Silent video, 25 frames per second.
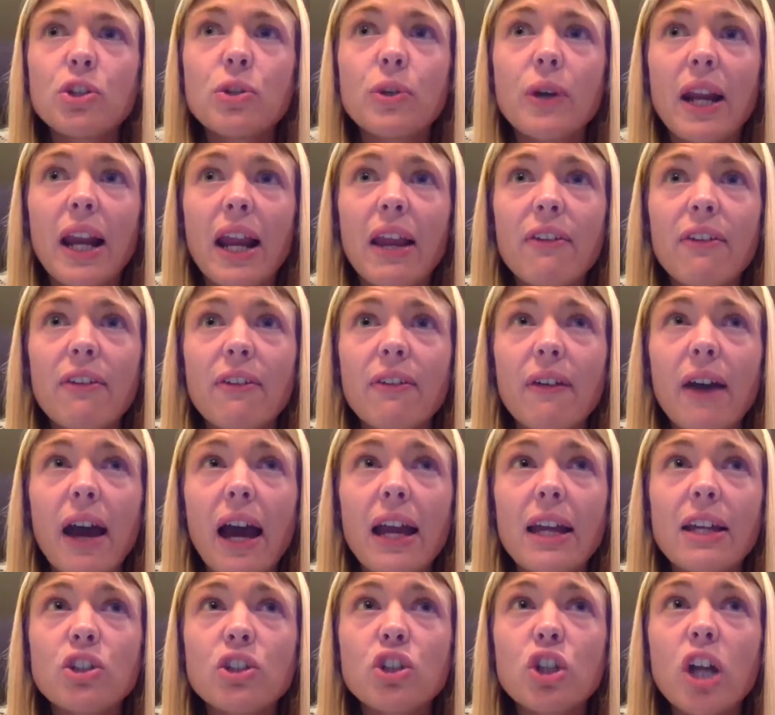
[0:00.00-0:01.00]
And
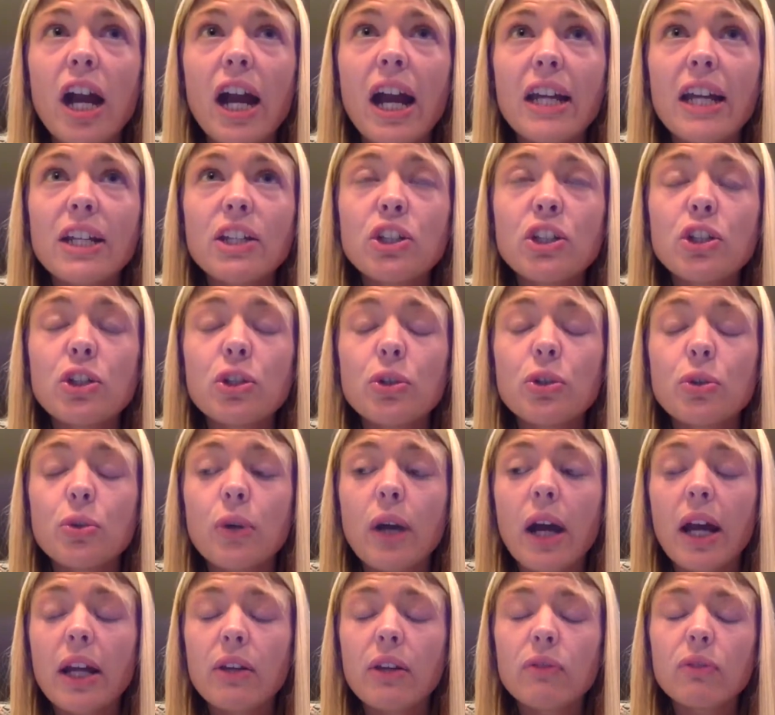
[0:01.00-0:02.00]
I try to
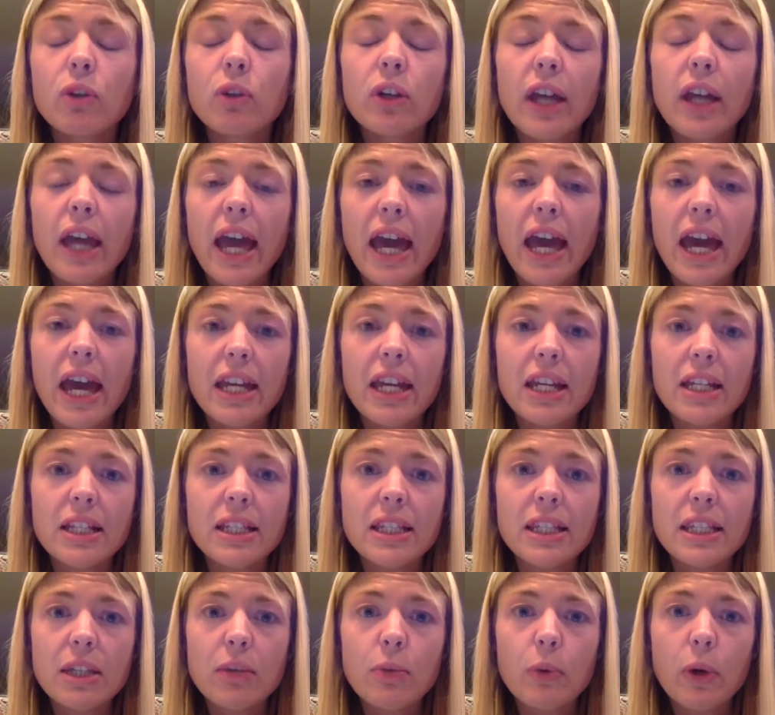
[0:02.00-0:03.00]
kind of look ahead and
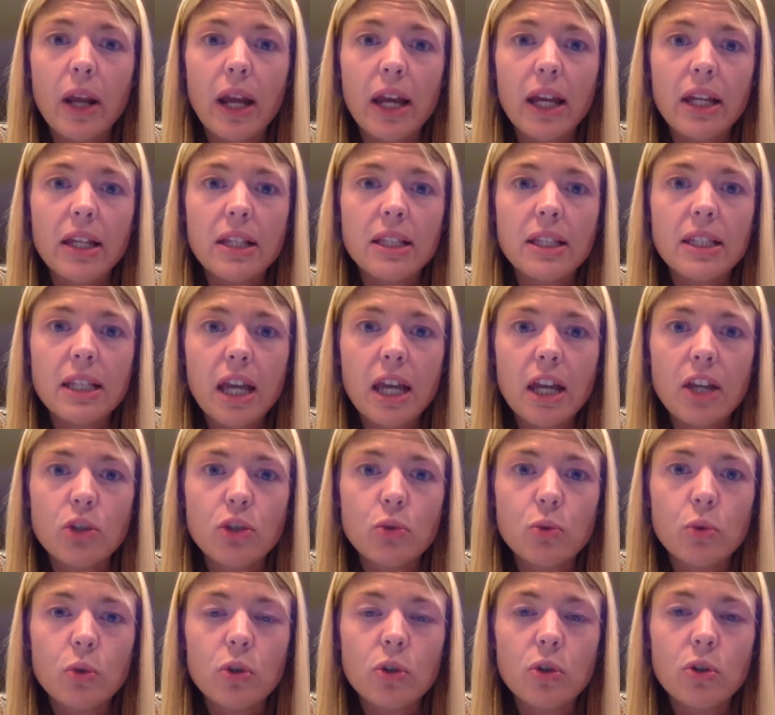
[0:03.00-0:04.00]
see what I can
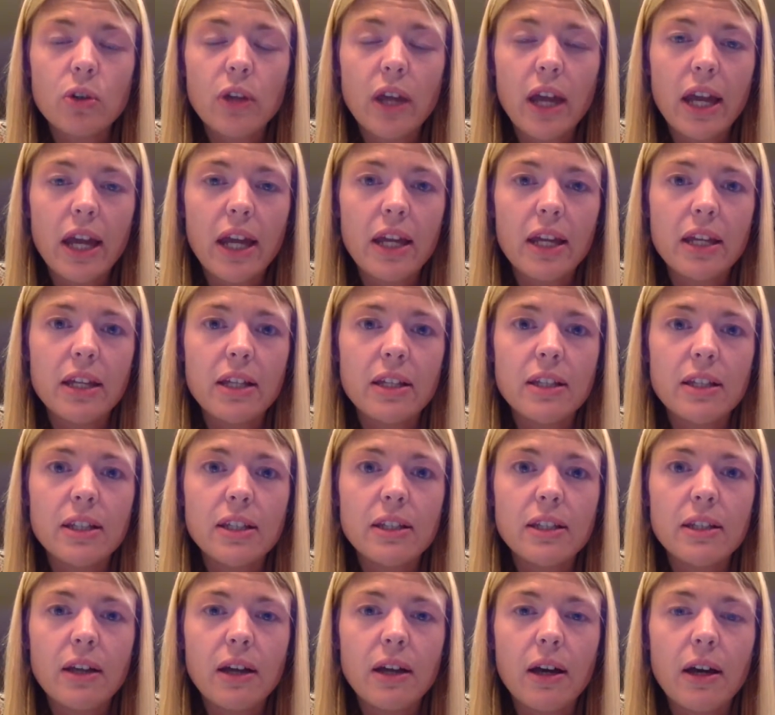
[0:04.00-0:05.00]
schedule and
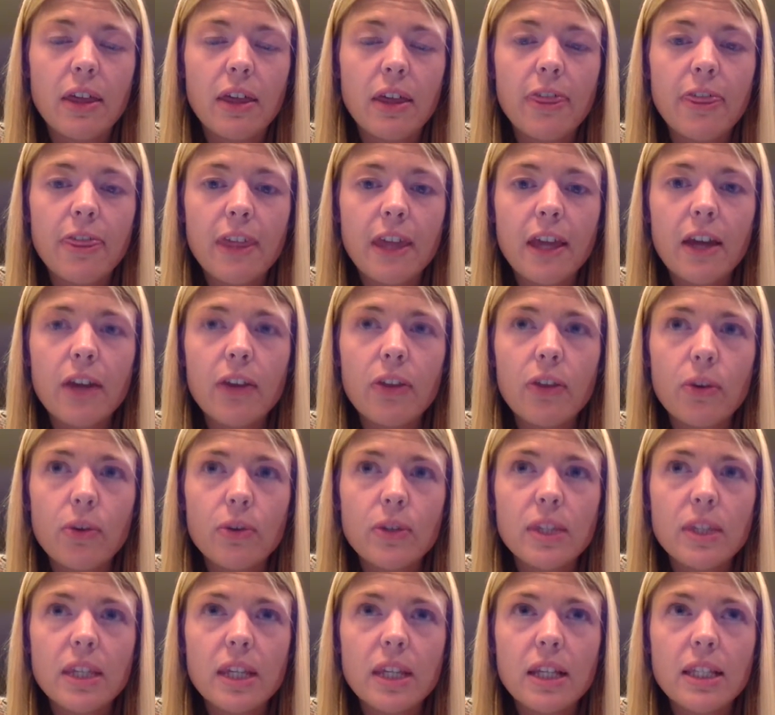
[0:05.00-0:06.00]
think
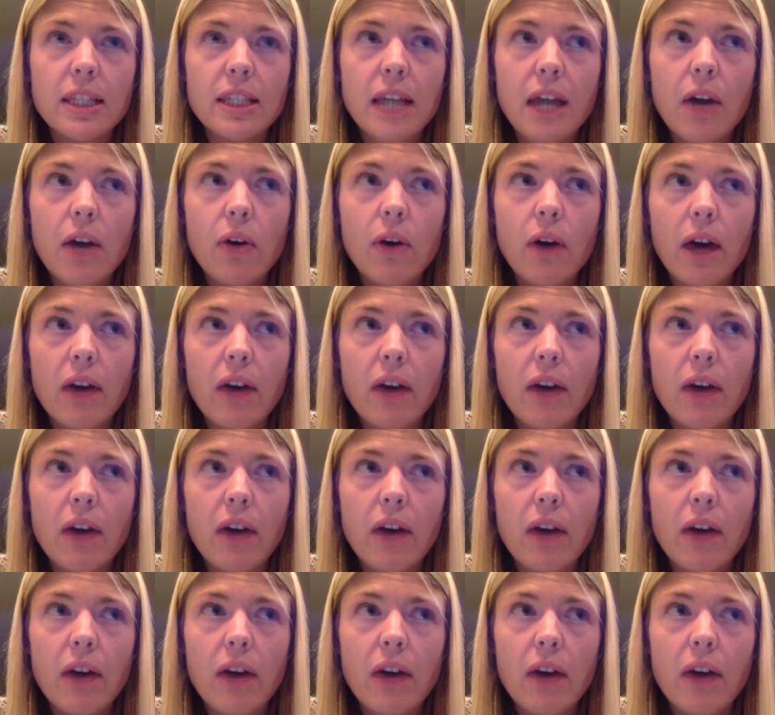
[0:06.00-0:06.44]
those things out.